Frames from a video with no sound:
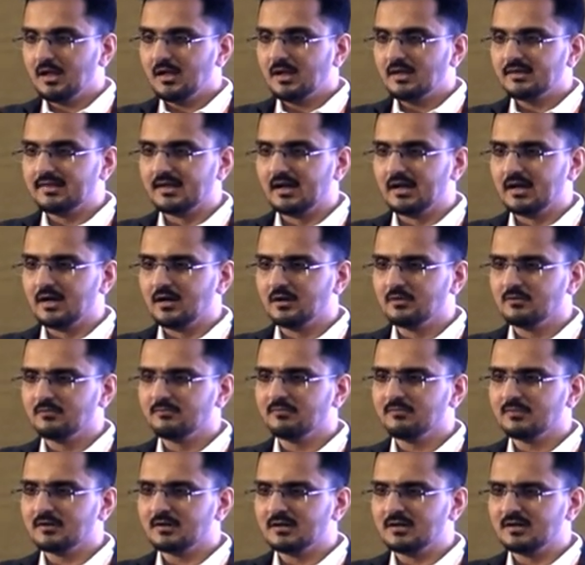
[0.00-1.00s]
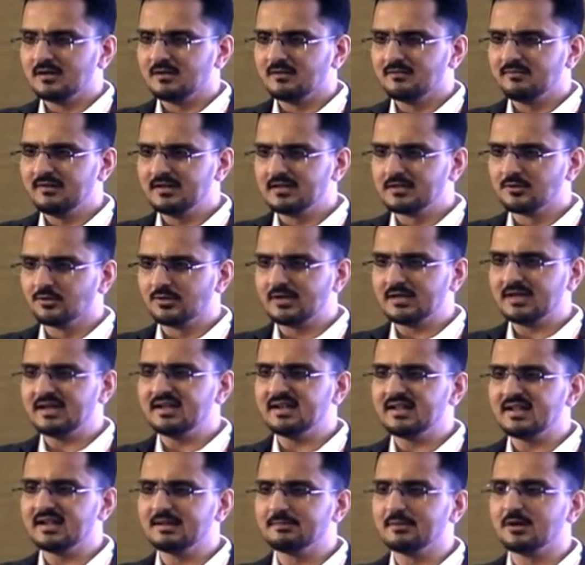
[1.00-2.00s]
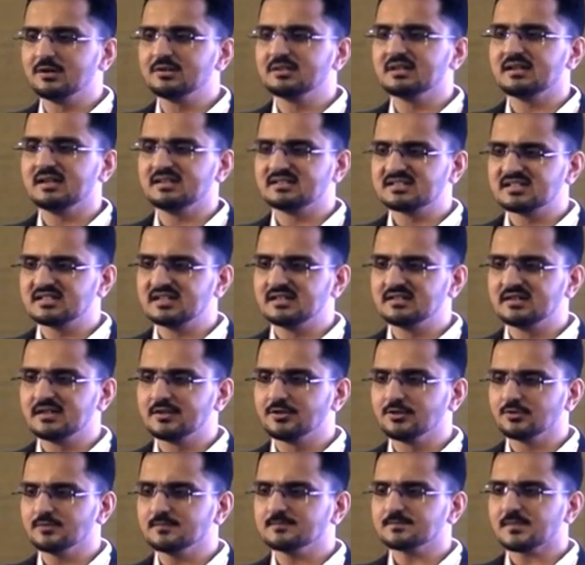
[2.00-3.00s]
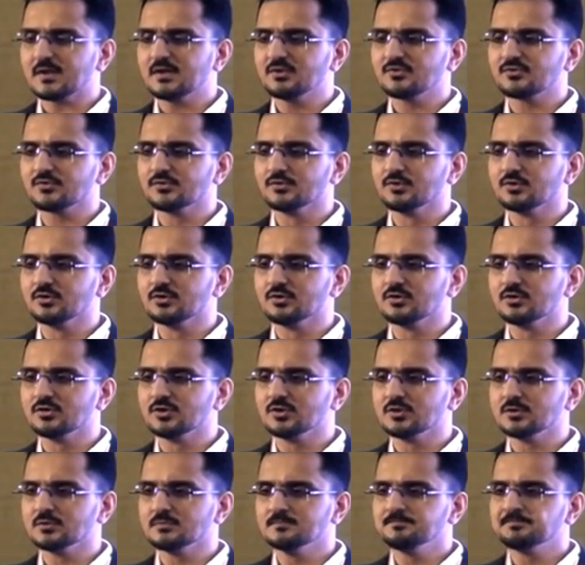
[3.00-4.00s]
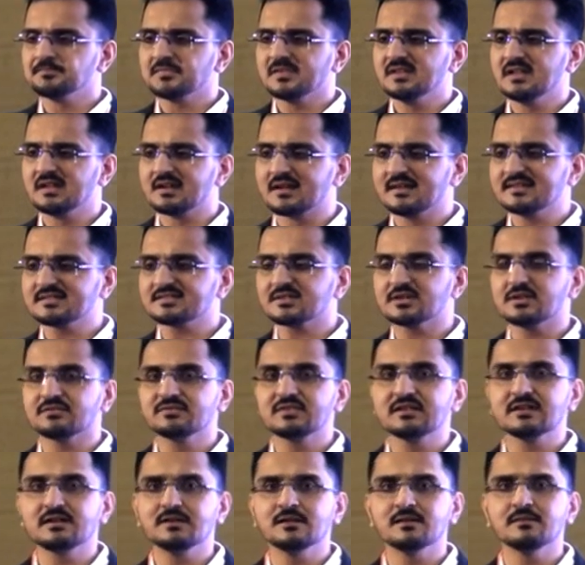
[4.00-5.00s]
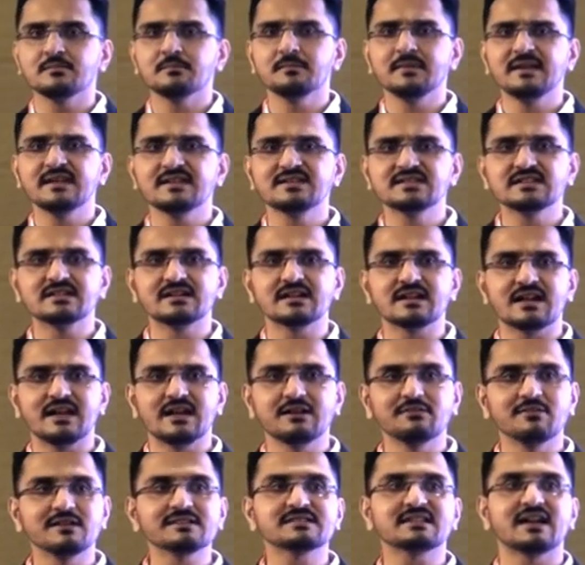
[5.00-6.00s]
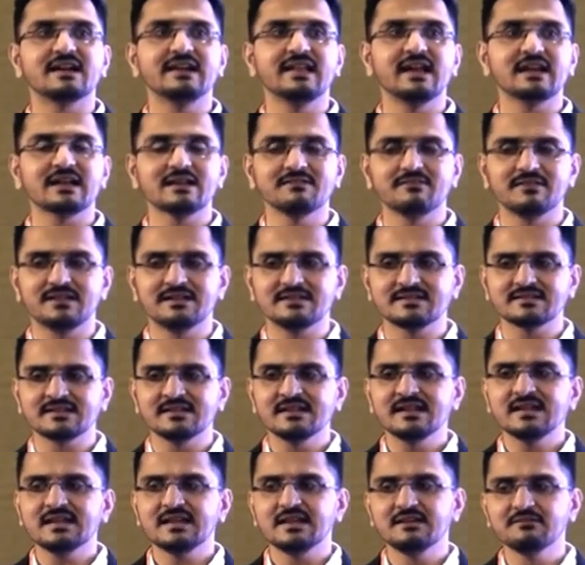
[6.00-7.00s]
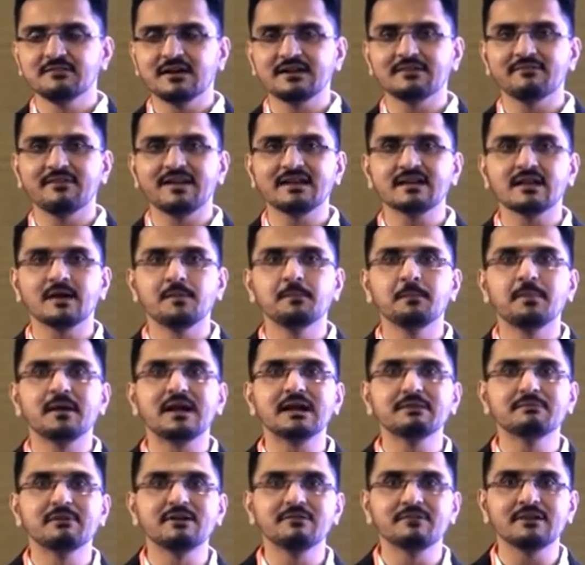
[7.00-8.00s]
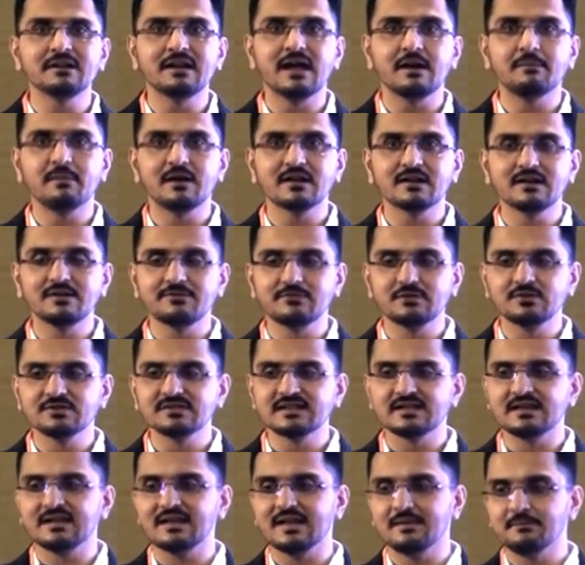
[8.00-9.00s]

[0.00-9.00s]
Now we'll go in detail about the SGLT2. So the risk of the major adverse cardiac events, even when compared between dapagliflozin and